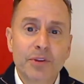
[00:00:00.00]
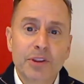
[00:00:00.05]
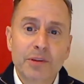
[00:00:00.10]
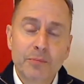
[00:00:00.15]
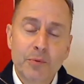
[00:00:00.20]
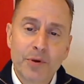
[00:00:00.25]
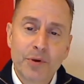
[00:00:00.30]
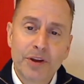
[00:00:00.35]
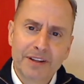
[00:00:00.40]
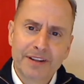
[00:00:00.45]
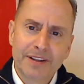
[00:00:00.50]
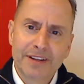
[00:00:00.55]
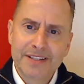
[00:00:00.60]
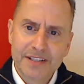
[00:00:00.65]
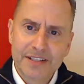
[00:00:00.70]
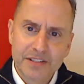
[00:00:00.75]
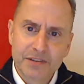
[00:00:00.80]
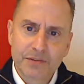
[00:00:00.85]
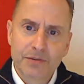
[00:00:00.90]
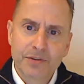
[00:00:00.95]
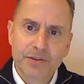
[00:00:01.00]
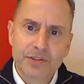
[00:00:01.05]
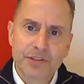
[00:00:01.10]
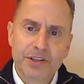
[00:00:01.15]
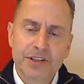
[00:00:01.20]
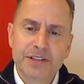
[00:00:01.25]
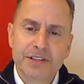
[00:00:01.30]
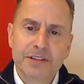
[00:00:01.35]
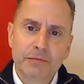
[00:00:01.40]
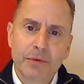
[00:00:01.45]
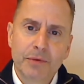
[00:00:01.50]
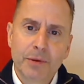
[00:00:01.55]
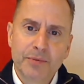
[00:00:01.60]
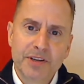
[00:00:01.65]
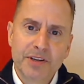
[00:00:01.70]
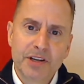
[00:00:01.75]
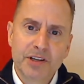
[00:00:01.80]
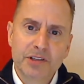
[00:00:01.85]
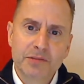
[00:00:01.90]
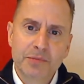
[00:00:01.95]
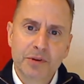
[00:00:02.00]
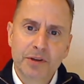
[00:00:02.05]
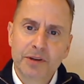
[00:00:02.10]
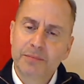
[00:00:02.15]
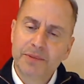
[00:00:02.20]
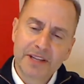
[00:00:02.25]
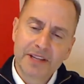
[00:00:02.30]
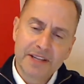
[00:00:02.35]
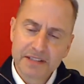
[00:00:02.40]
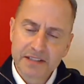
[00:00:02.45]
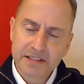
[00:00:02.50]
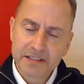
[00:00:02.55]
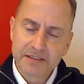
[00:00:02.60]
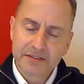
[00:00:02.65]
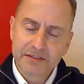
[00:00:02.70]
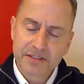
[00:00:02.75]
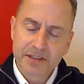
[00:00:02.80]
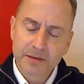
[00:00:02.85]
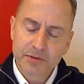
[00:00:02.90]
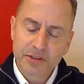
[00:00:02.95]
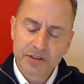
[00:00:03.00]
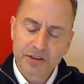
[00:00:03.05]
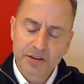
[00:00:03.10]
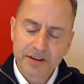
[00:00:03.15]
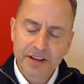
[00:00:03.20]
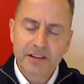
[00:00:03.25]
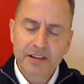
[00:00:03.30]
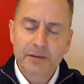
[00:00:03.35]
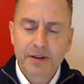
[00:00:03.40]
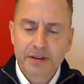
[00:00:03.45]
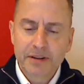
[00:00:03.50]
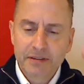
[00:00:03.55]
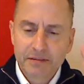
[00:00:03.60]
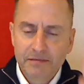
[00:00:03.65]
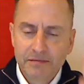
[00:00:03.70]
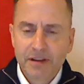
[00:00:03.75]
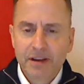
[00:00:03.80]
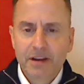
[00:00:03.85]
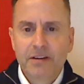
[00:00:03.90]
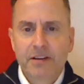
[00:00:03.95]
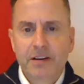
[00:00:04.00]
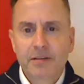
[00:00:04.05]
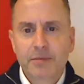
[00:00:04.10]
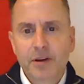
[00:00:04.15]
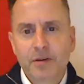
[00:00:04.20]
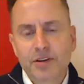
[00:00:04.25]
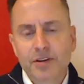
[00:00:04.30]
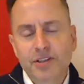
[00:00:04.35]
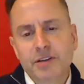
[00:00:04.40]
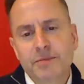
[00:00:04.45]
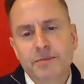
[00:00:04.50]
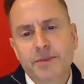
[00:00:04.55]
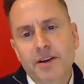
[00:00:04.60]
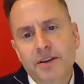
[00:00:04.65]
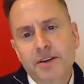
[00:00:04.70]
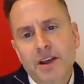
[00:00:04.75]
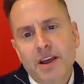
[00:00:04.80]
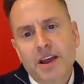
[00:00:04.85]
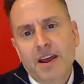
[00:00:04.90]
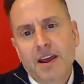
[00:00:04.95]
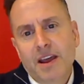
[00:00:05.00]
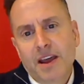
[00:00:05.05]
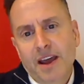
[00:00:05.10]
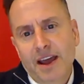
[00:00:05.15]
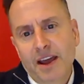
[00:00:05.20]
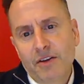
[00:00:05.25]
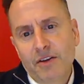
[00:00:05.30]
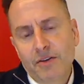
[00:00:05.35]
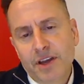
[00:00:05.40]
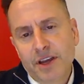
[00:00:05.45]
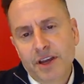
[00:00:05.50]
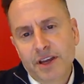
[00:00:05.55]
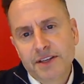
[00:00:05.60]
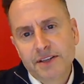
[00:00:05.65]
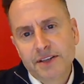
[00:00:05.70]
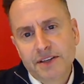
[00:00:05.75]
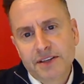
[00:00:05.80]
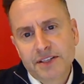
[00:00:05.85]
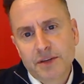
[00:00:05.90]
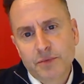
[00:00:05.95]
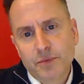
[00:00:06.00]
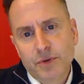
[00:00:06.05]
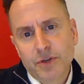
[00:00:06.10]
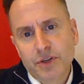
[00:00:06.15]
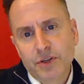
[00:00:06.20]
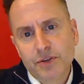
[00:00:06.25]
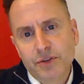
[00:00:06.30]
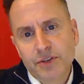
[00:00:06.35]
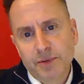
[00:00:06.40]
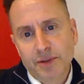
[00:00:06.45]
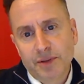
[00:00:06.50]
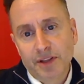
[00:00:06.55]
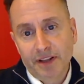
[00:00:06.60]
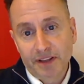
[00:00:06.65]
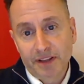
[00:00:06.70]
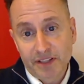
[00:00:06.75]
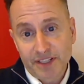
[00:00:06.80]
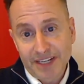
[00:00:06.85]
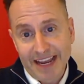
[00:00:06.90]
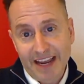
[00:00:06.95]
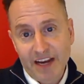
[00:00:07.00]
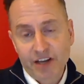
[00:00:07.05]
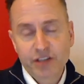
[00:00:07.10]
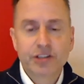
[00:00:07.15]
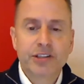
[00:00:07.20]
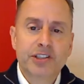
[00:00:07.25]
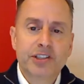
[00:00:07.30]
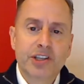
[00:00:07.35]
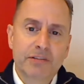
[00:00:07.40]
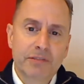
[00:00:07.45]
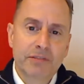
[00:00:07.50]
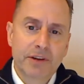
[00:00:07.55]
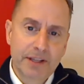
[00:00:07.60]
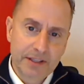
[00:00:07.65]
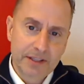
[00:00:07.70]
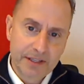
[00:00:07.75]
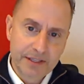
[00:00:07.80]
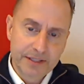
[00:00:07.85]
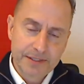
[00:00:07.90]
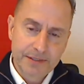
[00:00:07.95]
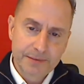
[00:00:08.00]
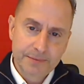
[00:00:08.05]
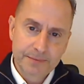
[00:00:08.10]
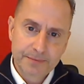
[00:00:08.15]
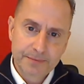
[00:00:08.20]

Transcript: the point, unless it's, of course, just reputation building, but that's a different subject altogether. But Erika, my question about how can someone use something like this to actually generate leads?